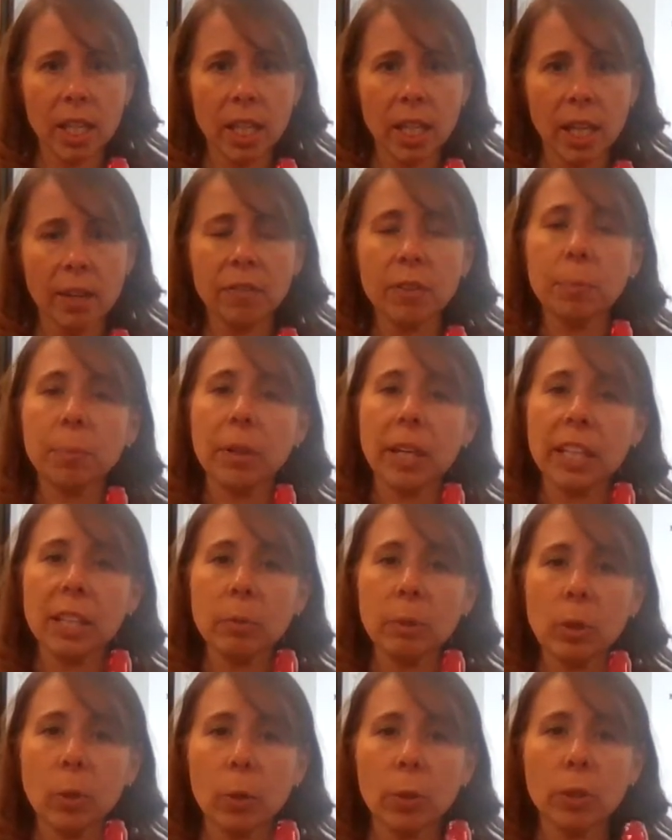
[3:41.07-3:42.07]
If you're playing the
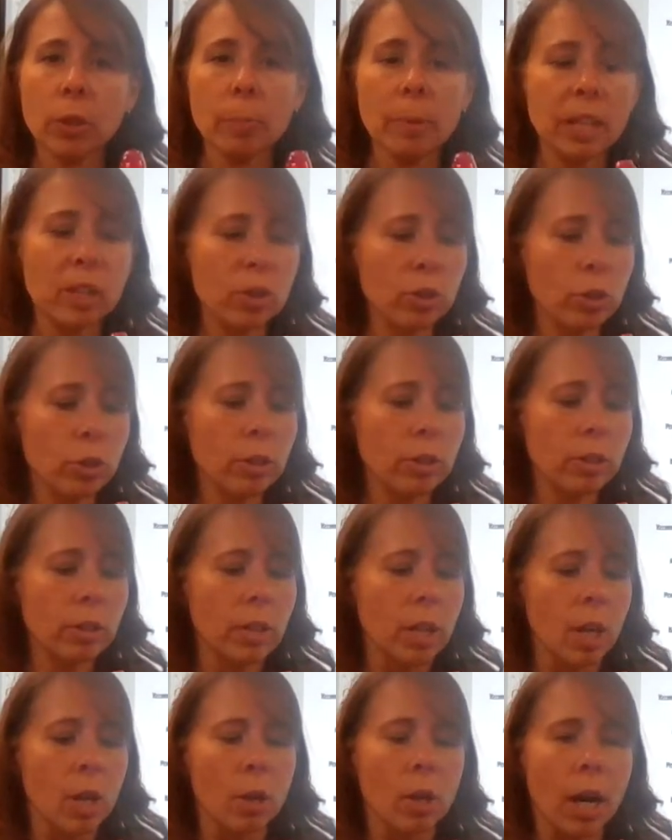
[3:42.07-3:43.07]
recorder, make sure to
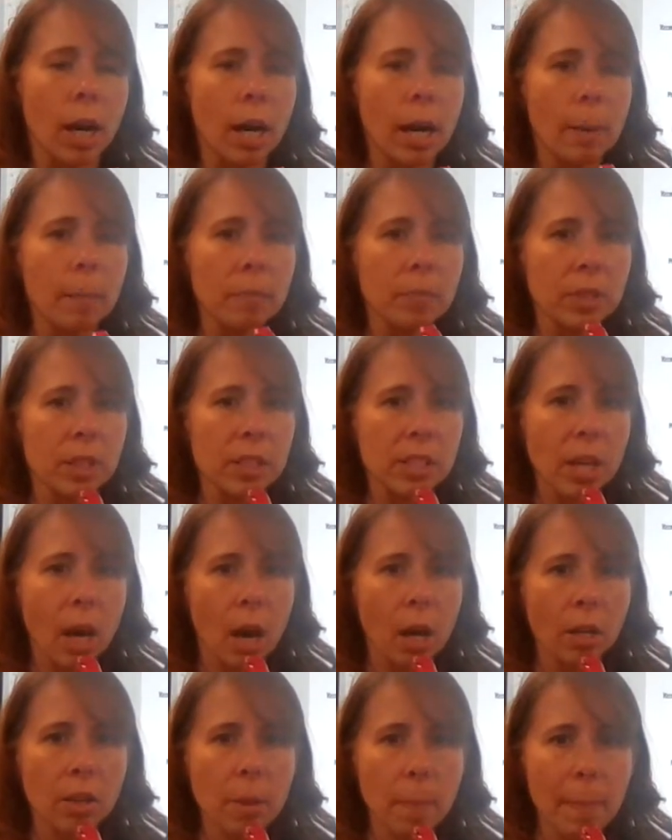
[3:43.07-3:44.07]

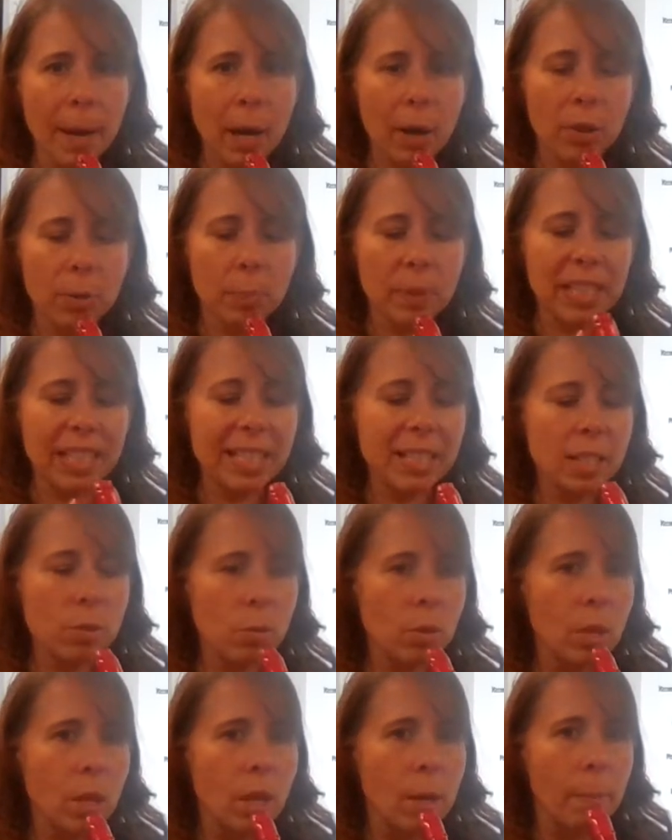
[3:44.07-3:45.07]
tongue the mouthpiece
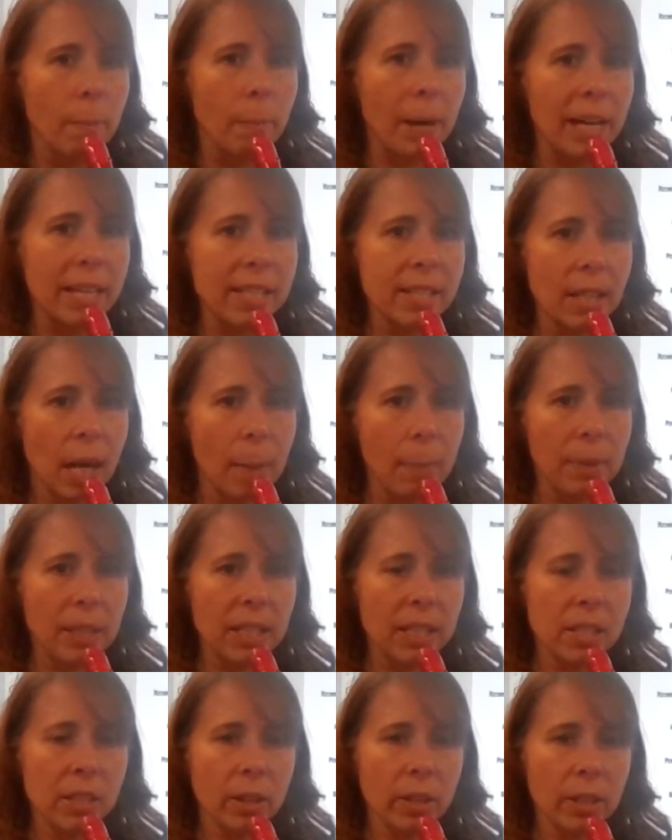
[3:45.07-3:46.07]
by stopping
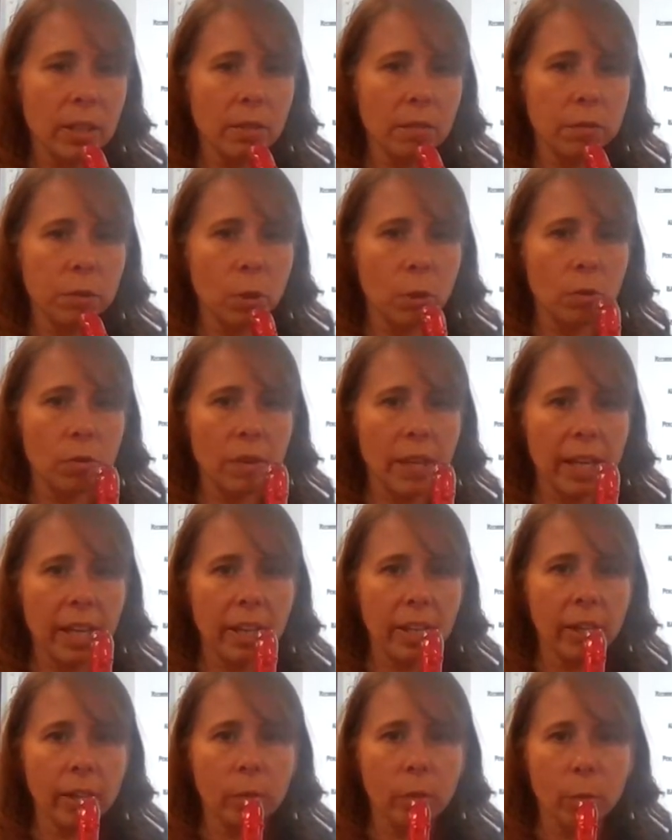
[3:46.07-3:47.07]
and starting the flow of
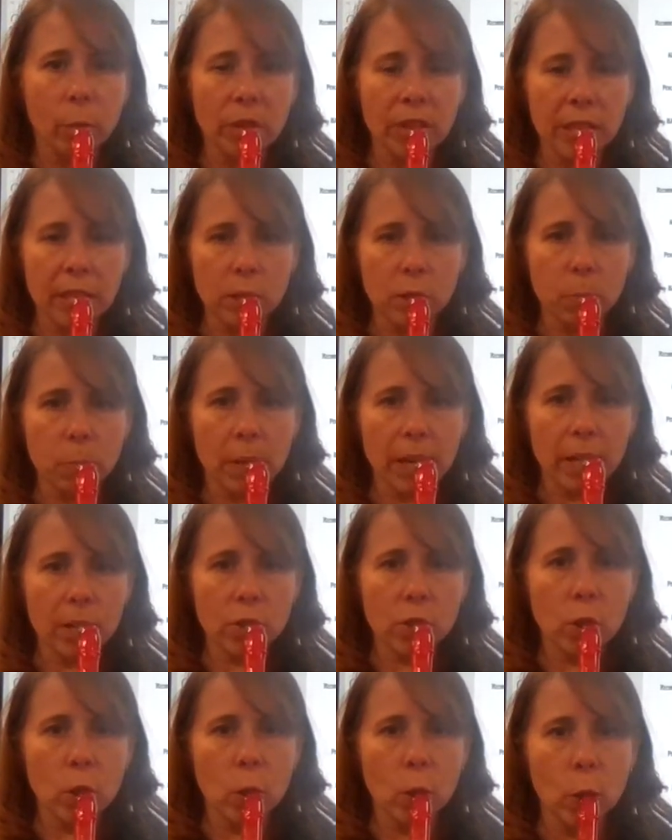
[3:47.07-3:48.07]
air with each pitch.